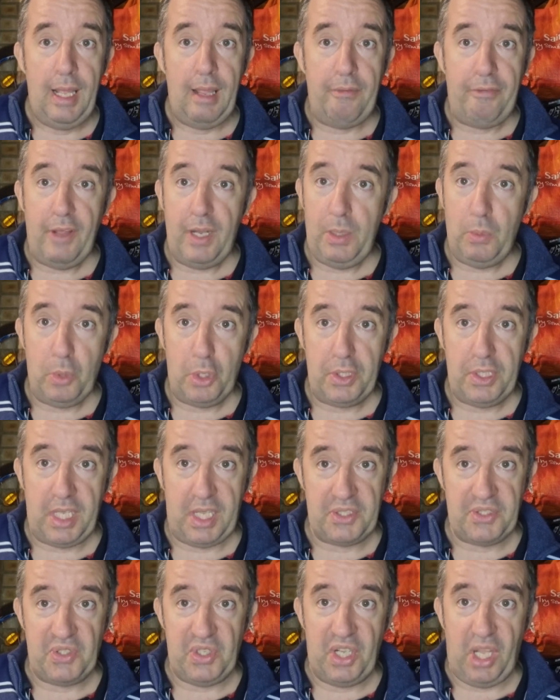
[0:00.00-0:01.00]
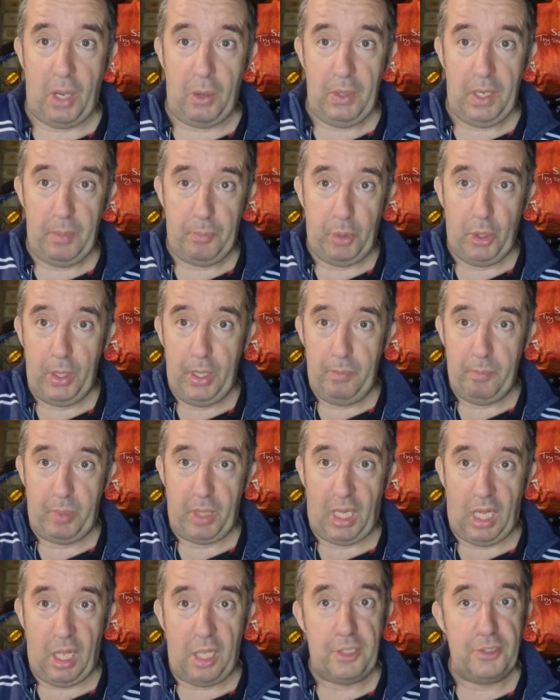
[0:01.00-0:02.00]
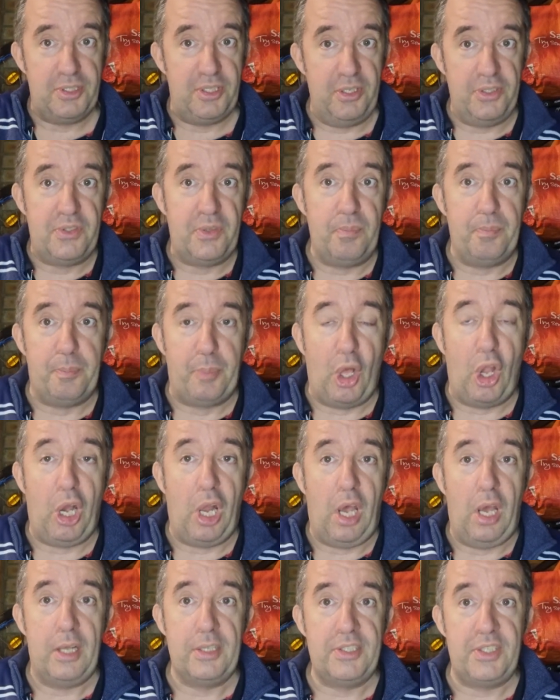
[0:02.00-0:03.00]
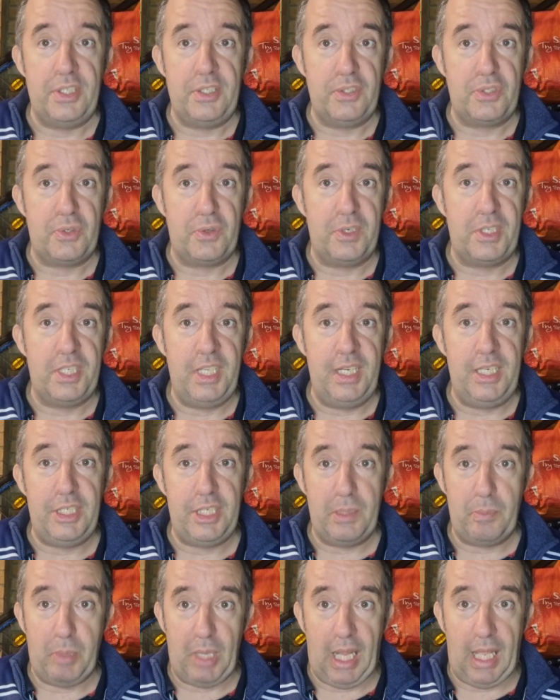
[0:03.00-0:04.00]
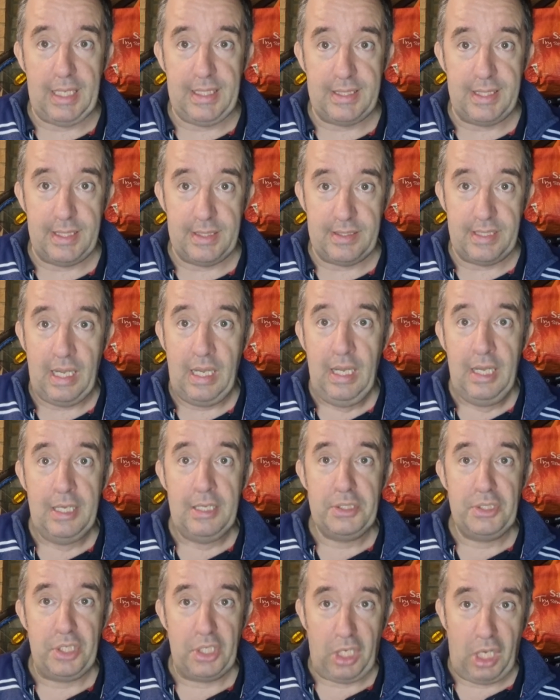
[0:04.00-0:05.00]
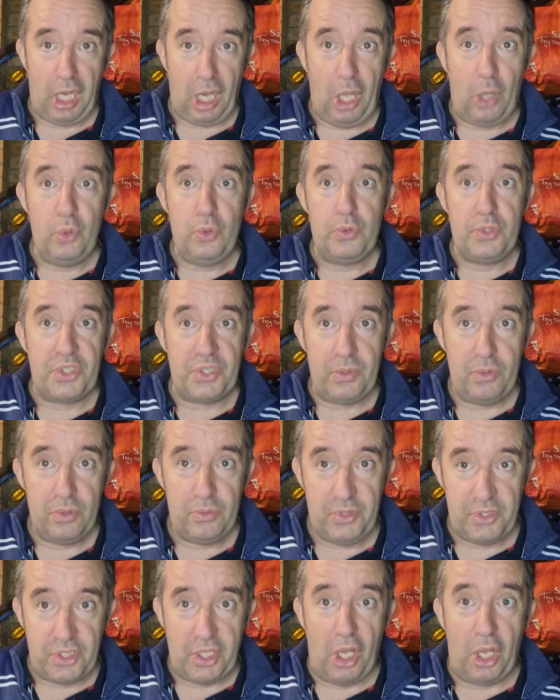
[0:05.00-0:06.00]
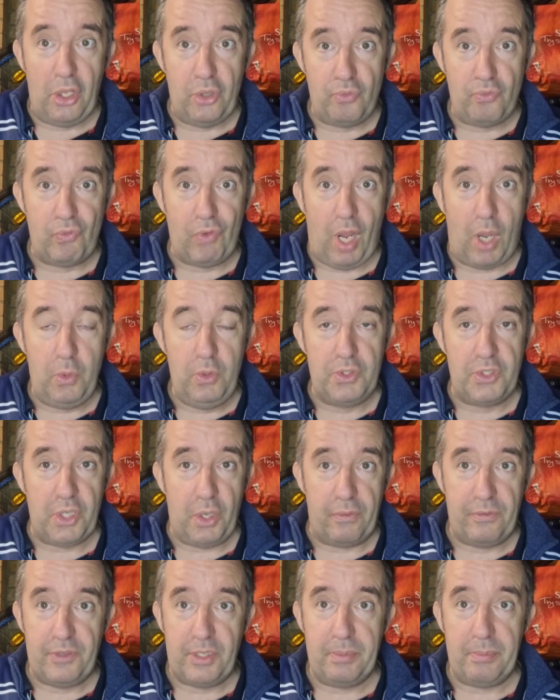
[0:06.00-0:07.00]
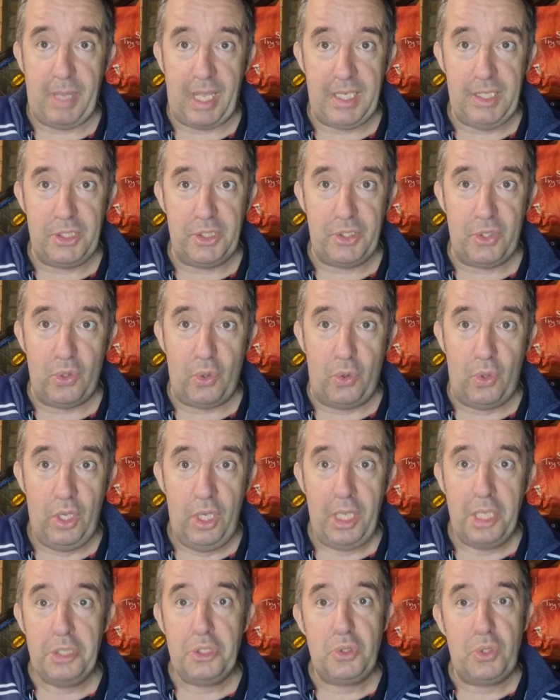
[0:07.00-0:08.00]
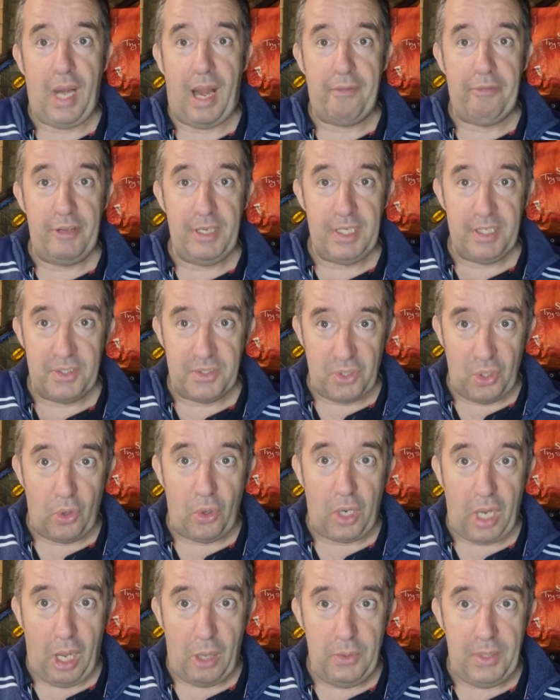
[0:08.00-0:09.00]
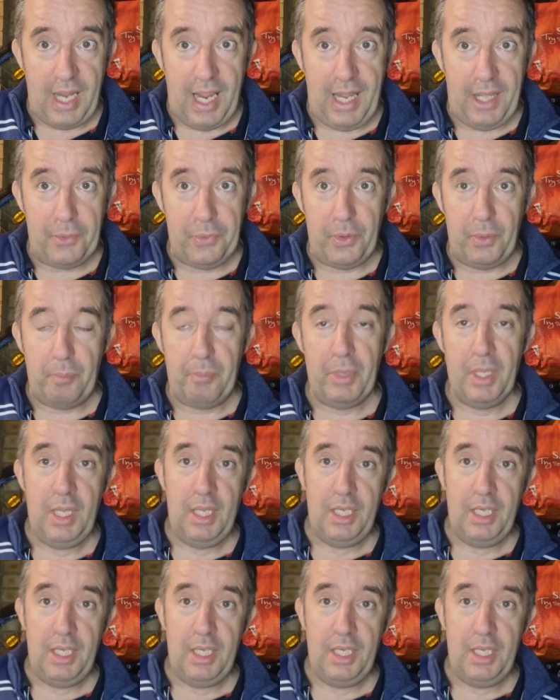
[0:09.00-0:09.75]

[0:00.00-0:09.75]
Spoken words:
If anyone doesn't know, they're putting planters and bollards in strategic places to close certain roads off to make sure traffic does not go down them.